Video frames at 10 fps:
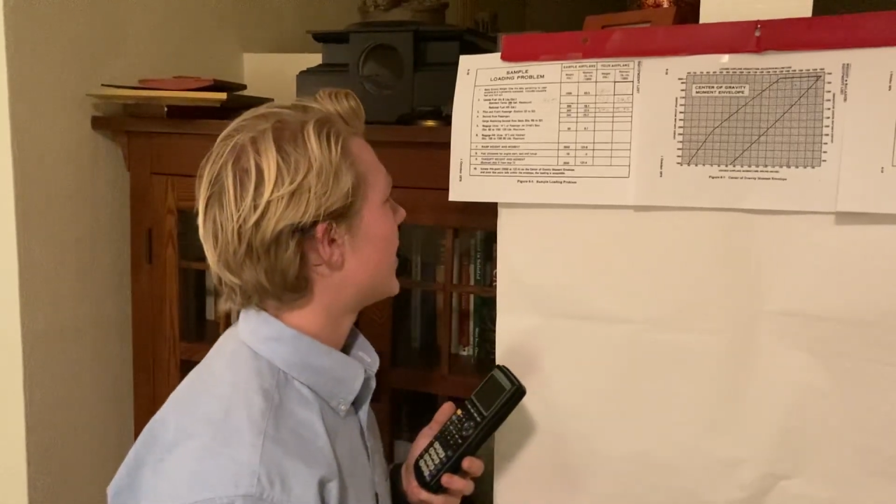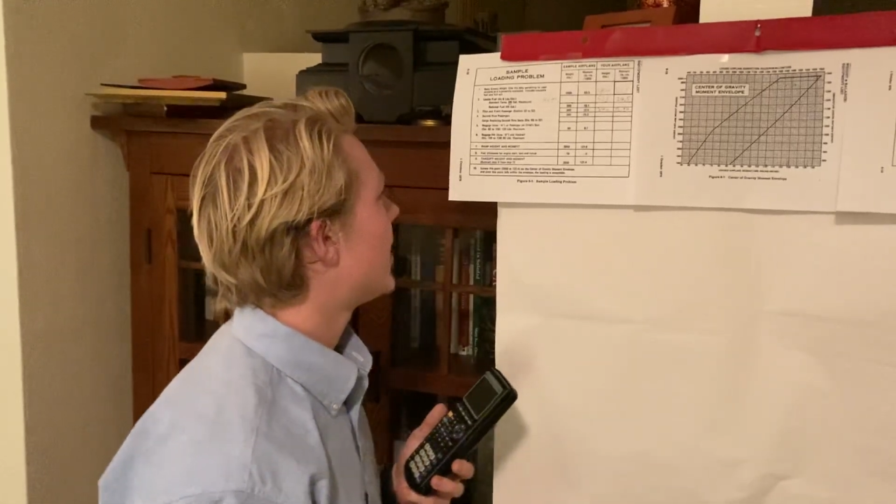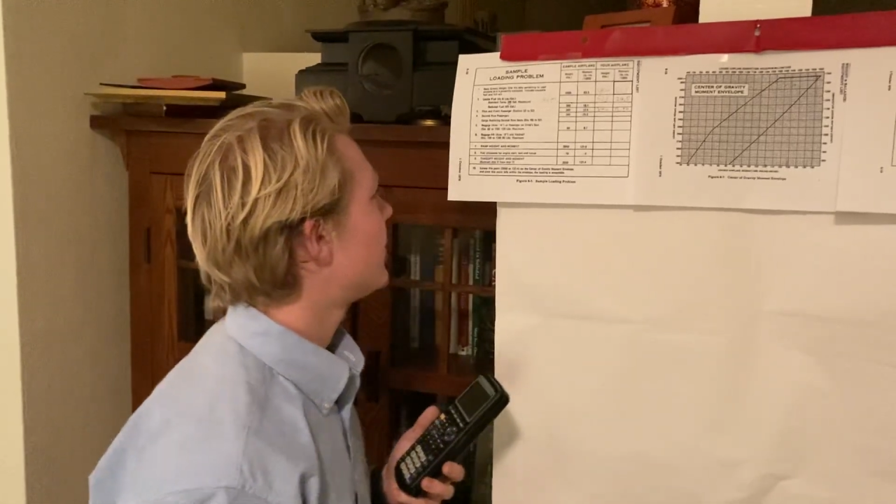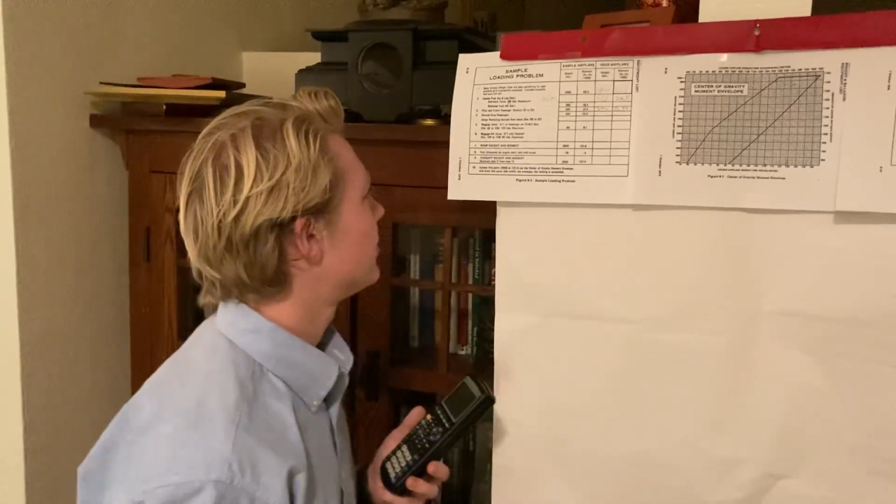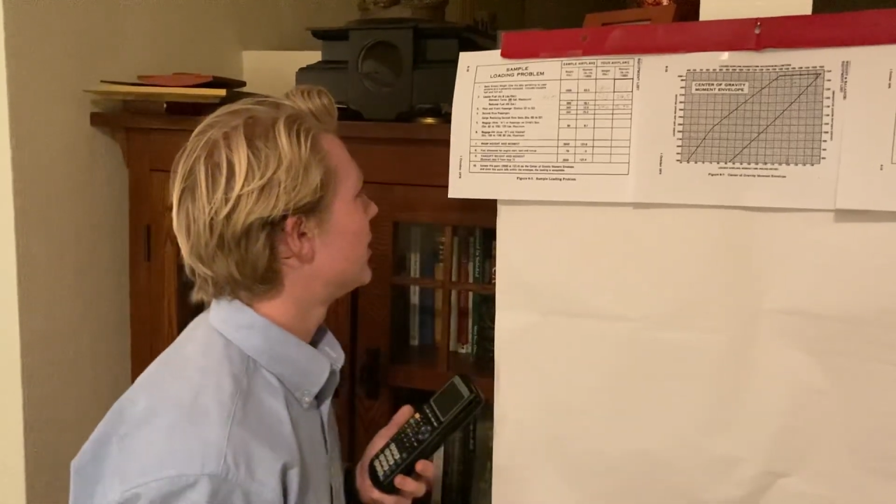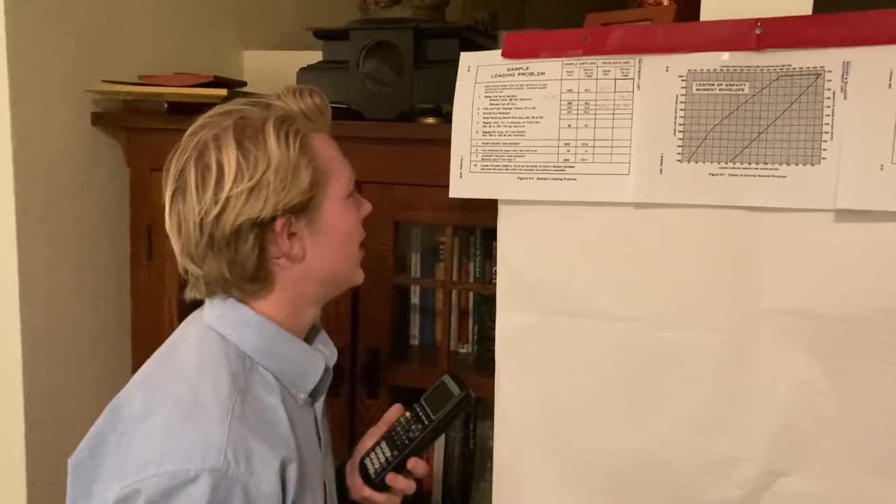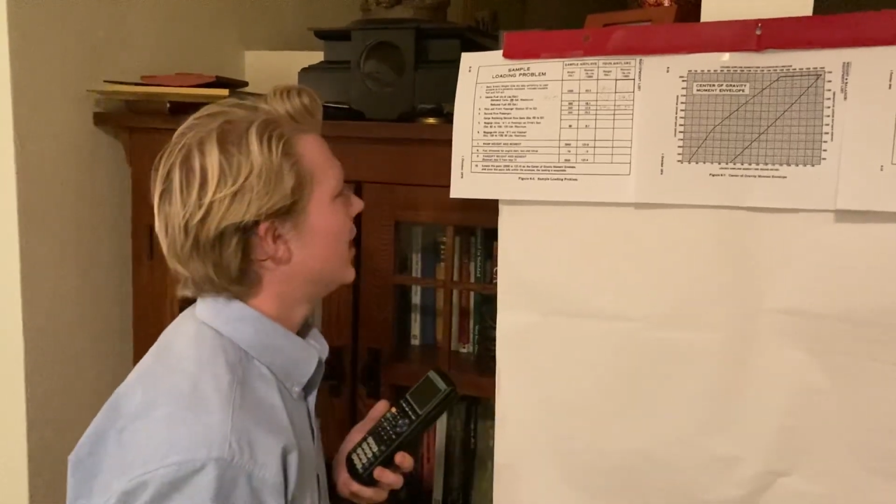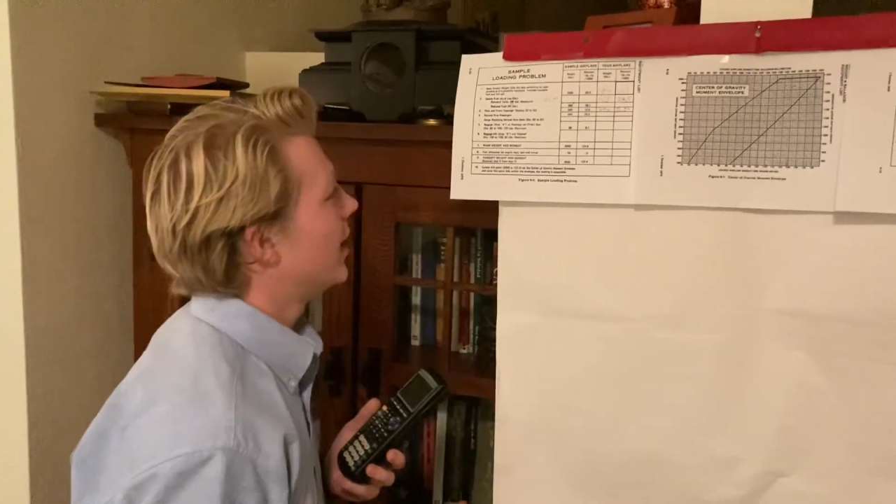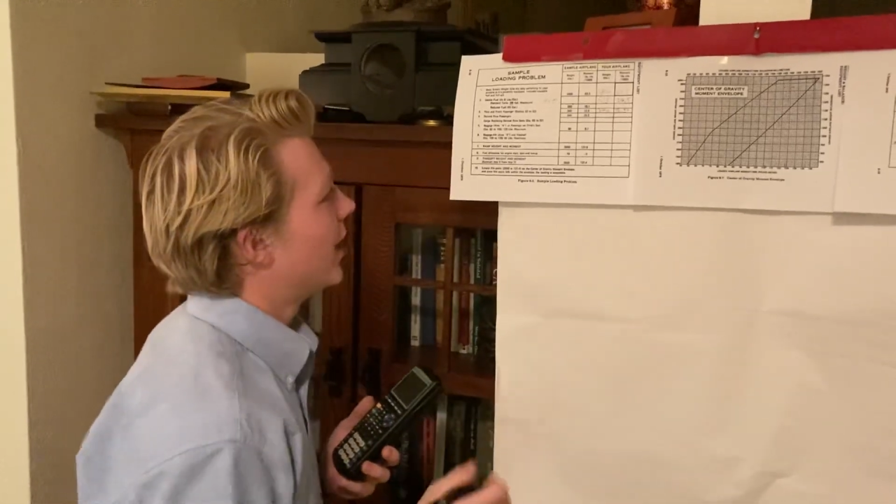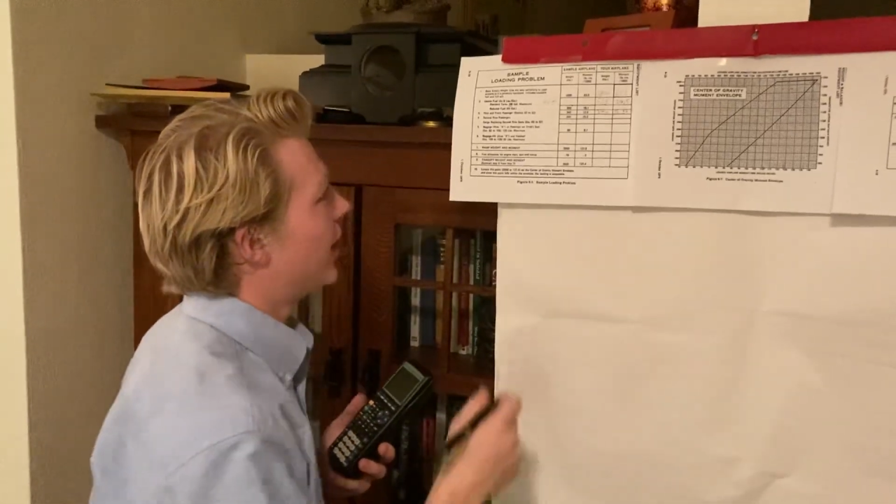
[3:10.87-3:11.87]
off.
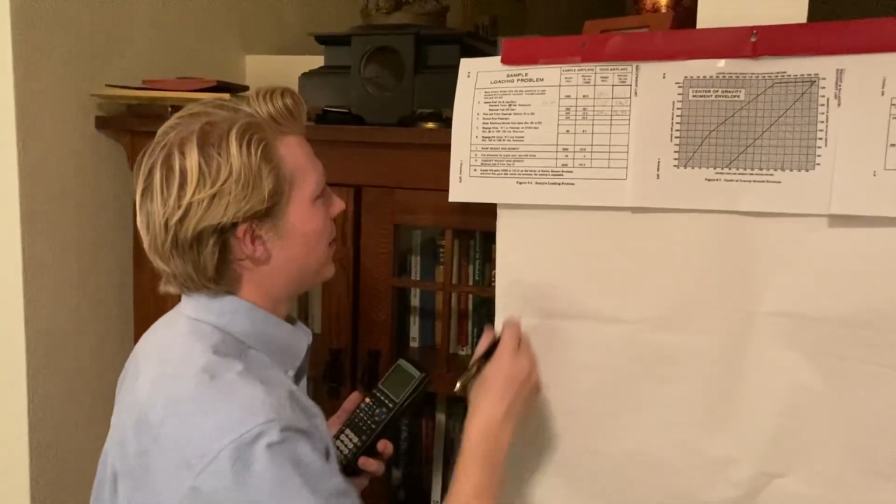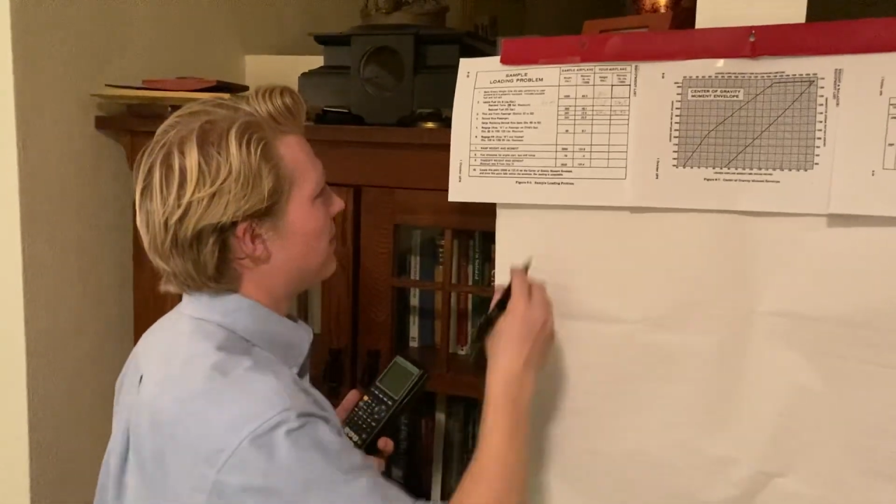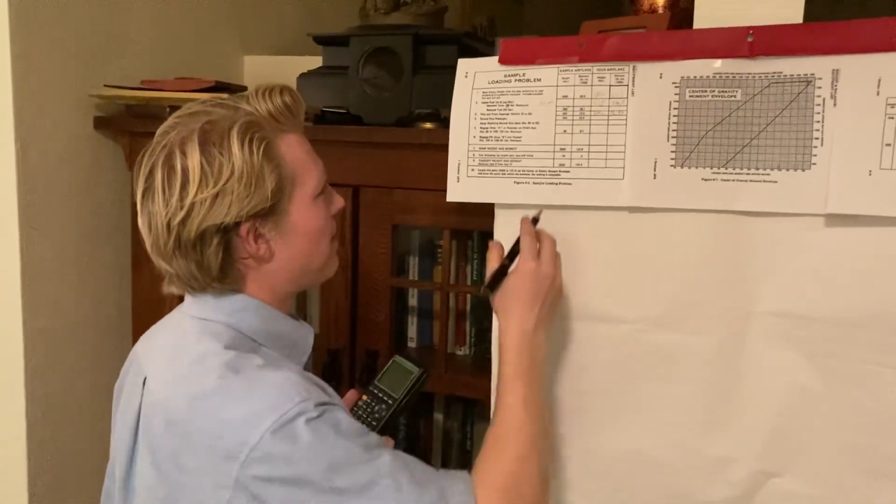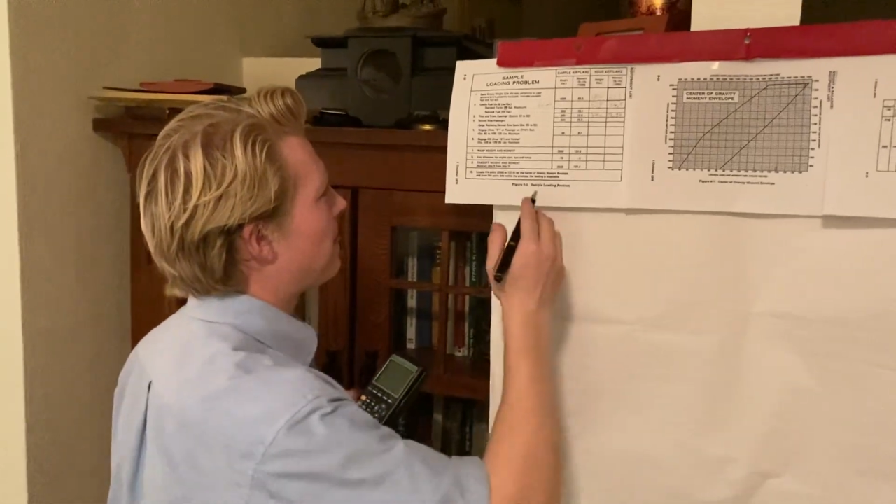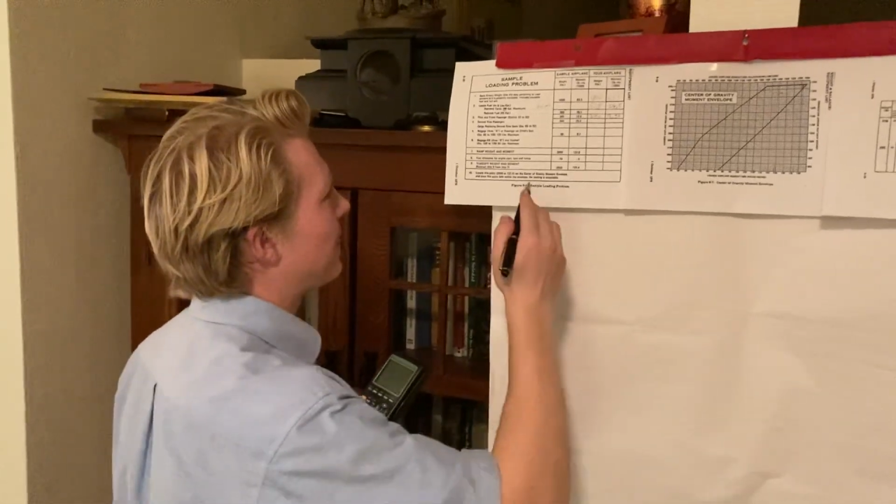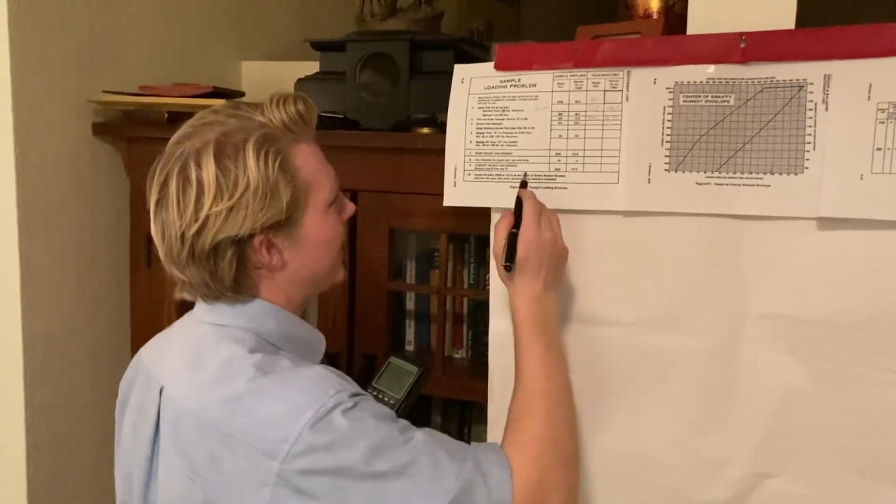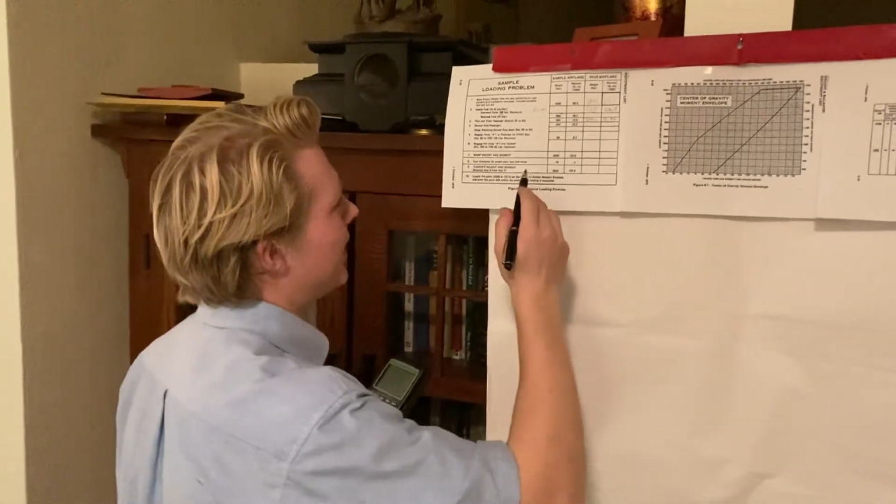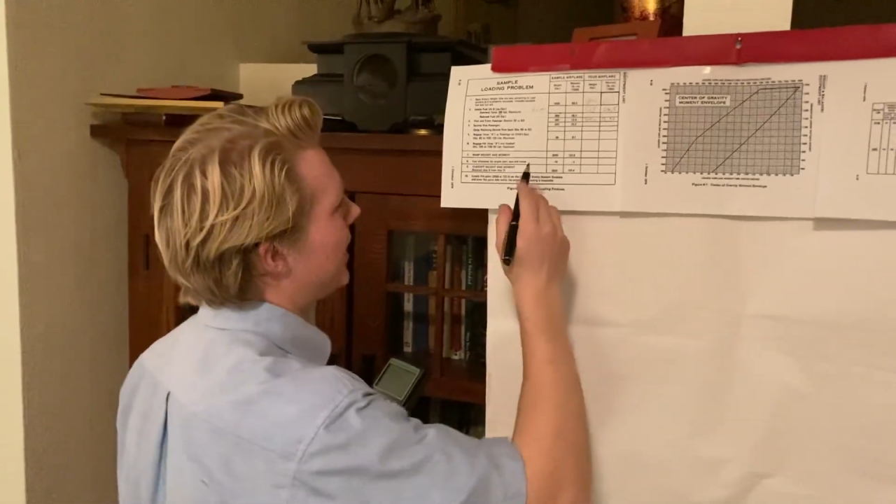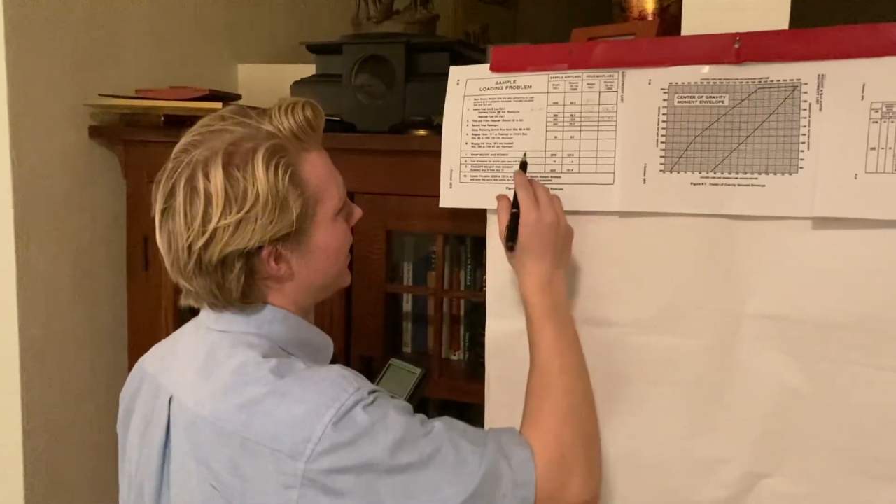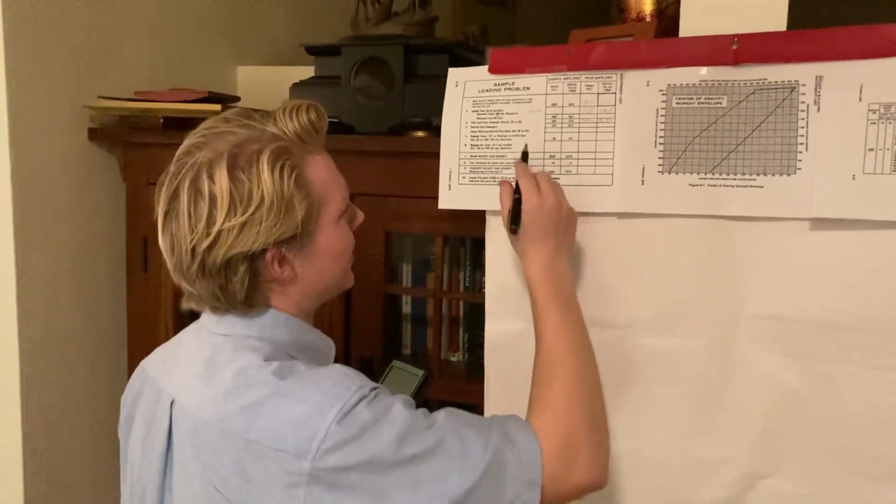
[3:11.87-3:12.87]
It